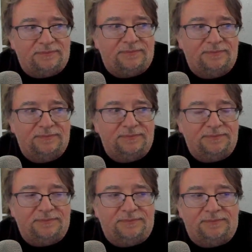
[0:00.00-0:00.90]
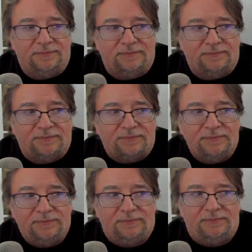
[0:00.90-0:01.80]

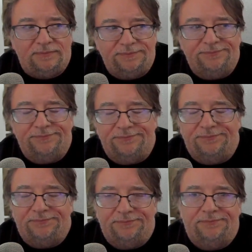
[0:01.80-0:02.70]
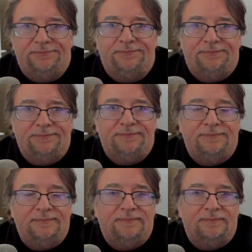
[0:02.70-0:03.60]
No words are spoken by the person on screen.